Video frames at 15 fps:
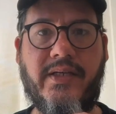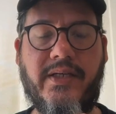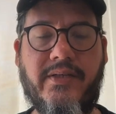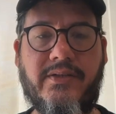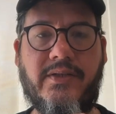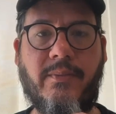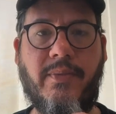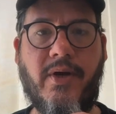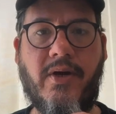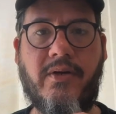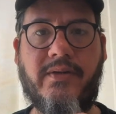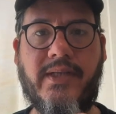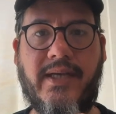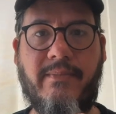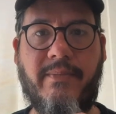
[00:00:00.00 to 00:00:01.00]
here's the
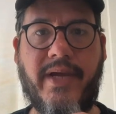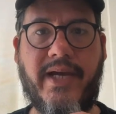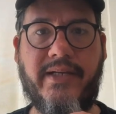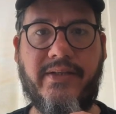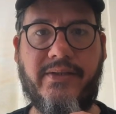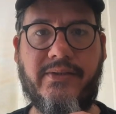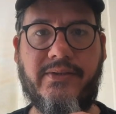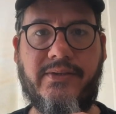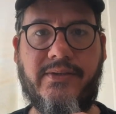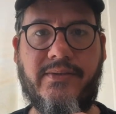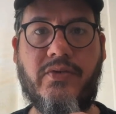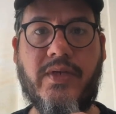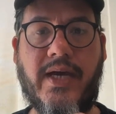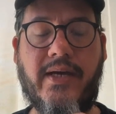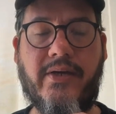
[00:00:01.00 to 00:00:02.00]
part that matters.
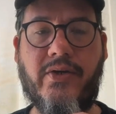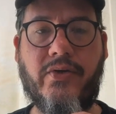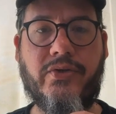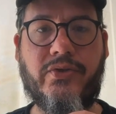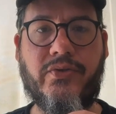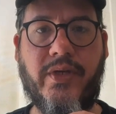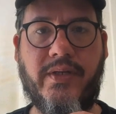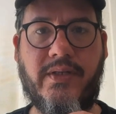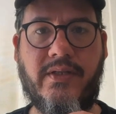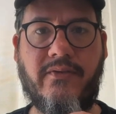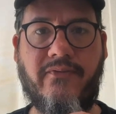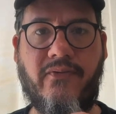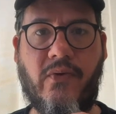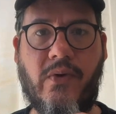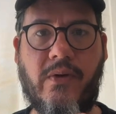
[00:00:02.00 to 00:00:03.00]
Do not go straight to the
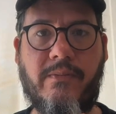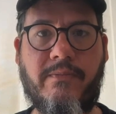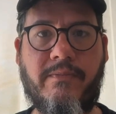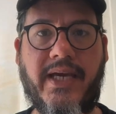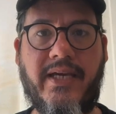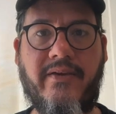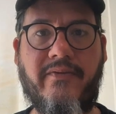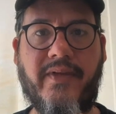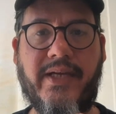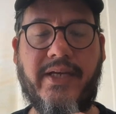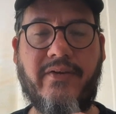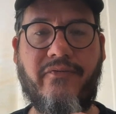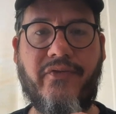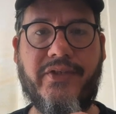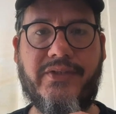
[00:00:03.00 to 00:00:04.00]
form. Behave
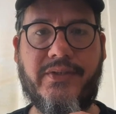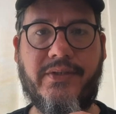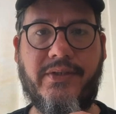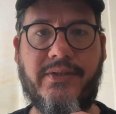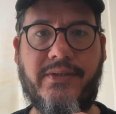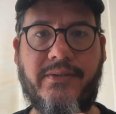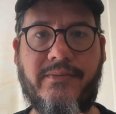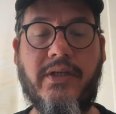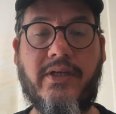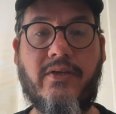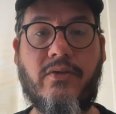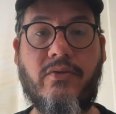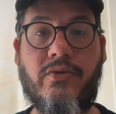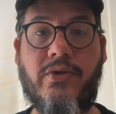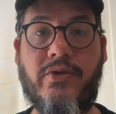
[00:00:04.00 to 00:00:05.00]
like a visitor. Click
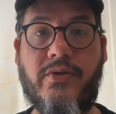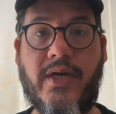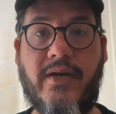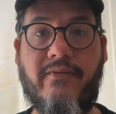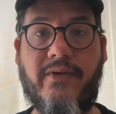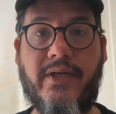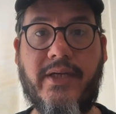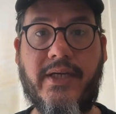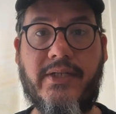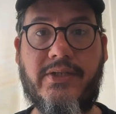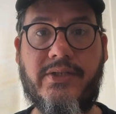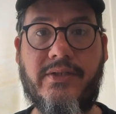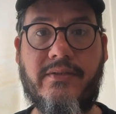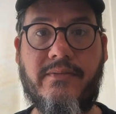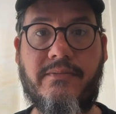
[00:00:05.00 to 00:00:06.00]
through your
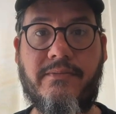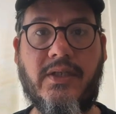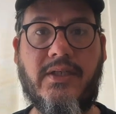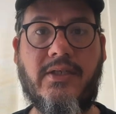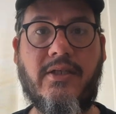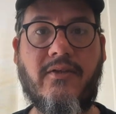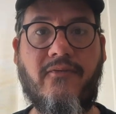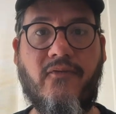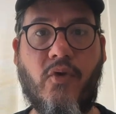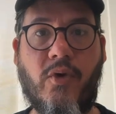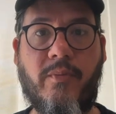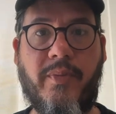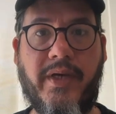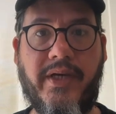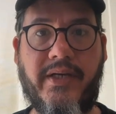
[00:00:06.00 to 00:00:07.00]
navigation, get to the
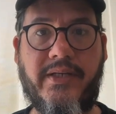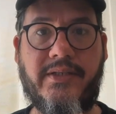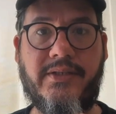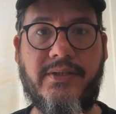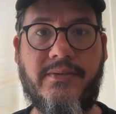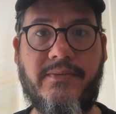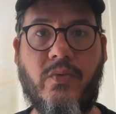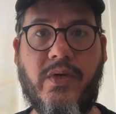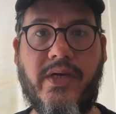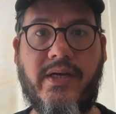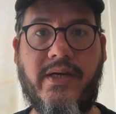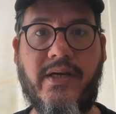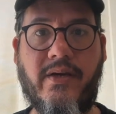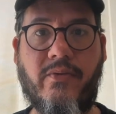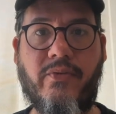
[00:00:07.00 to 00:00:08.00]
form page the
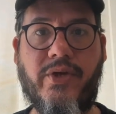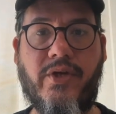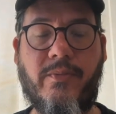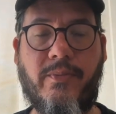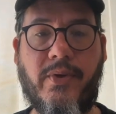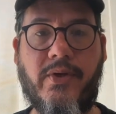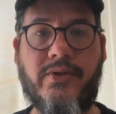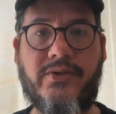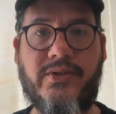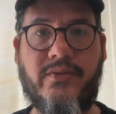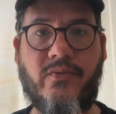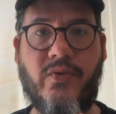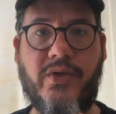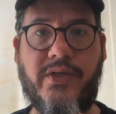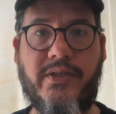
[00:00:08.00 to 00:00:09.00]
way a real
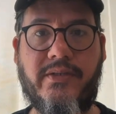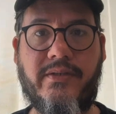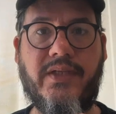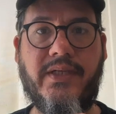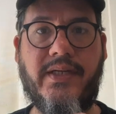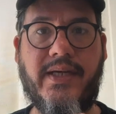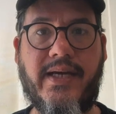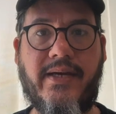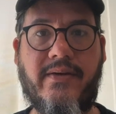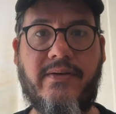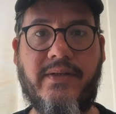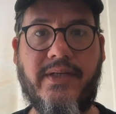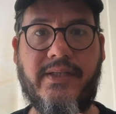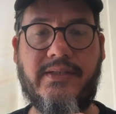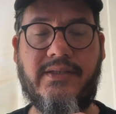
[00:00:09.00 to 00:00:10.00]
person would. Fill it
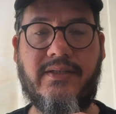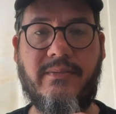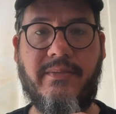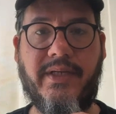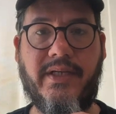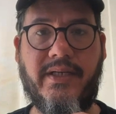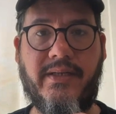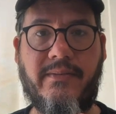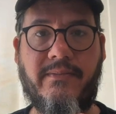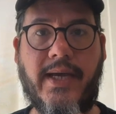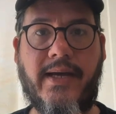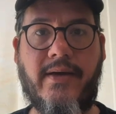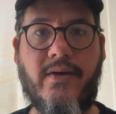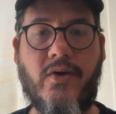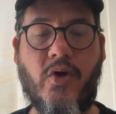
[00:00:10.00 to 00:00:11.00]
out and submit it.
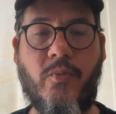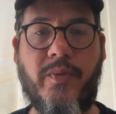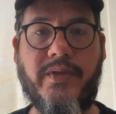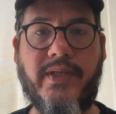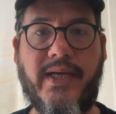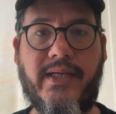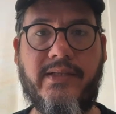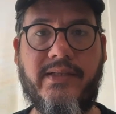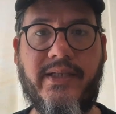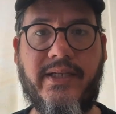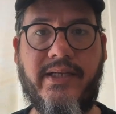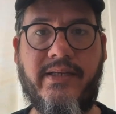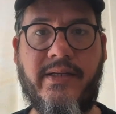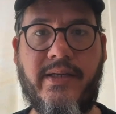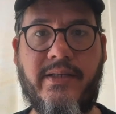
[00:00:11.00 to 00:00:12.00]
Now open that
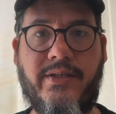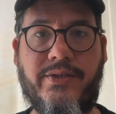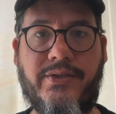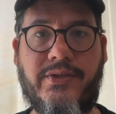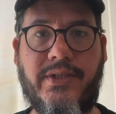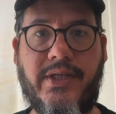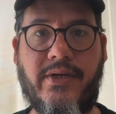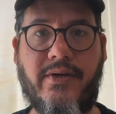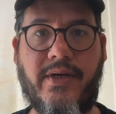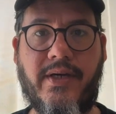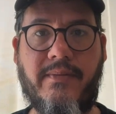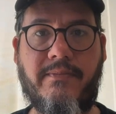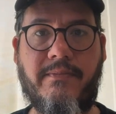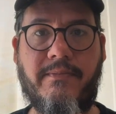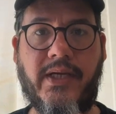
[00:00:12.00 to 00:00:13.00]
lead in your
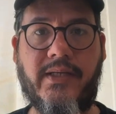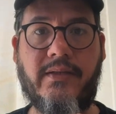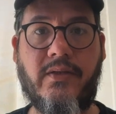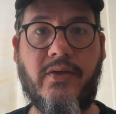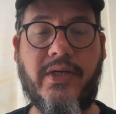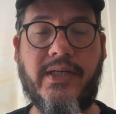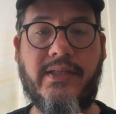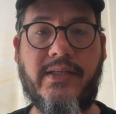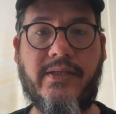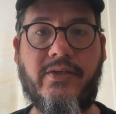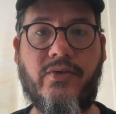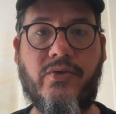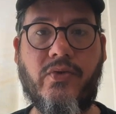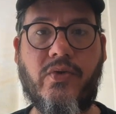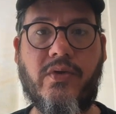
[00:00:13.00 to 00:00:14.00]
CRM and look at the
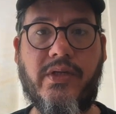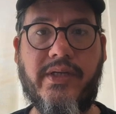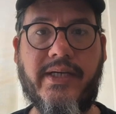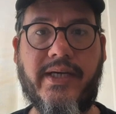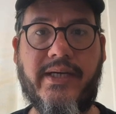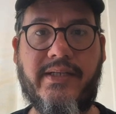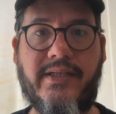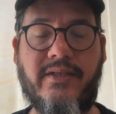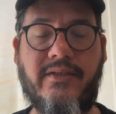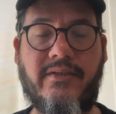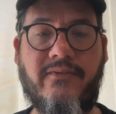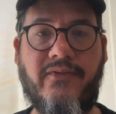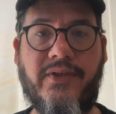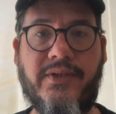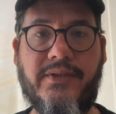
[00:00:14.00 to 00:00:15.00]
Google Click ID
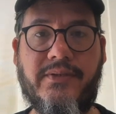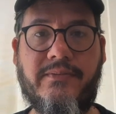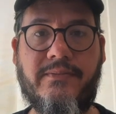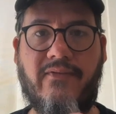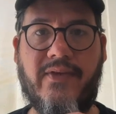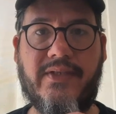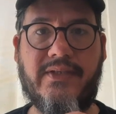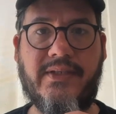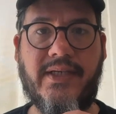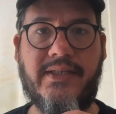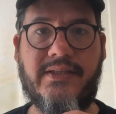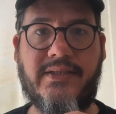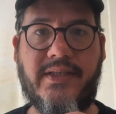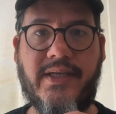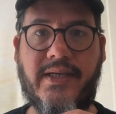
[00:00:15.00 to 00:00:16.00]
field. If it
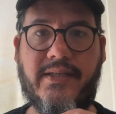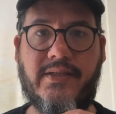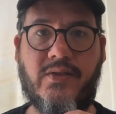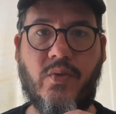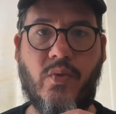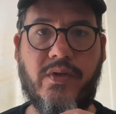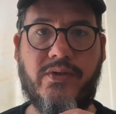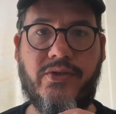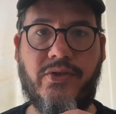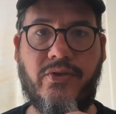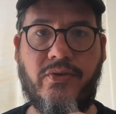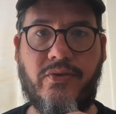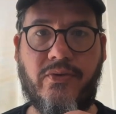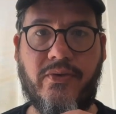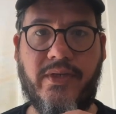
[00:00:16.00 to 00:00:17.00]
says
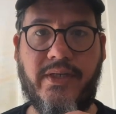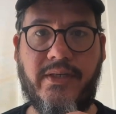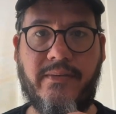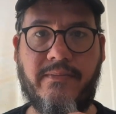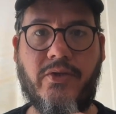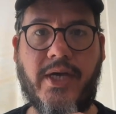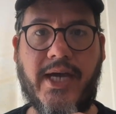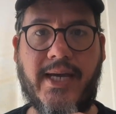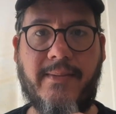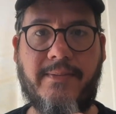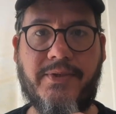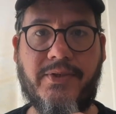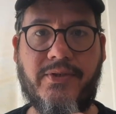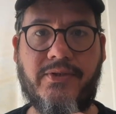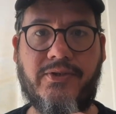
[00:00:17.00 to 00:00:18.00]
test123, your
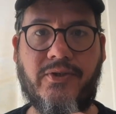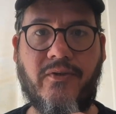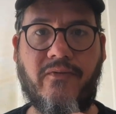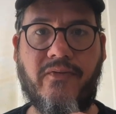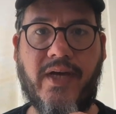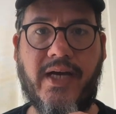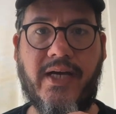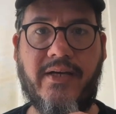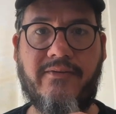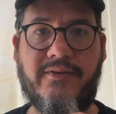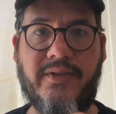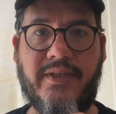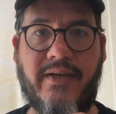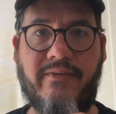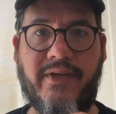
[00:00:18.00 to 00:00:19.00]
capture
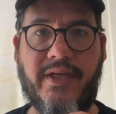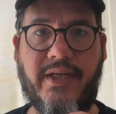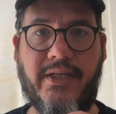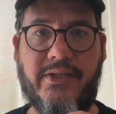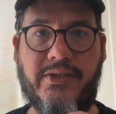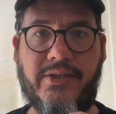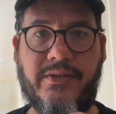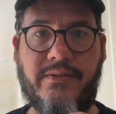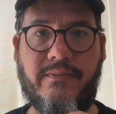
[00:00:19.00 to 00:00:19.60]
survives navigation,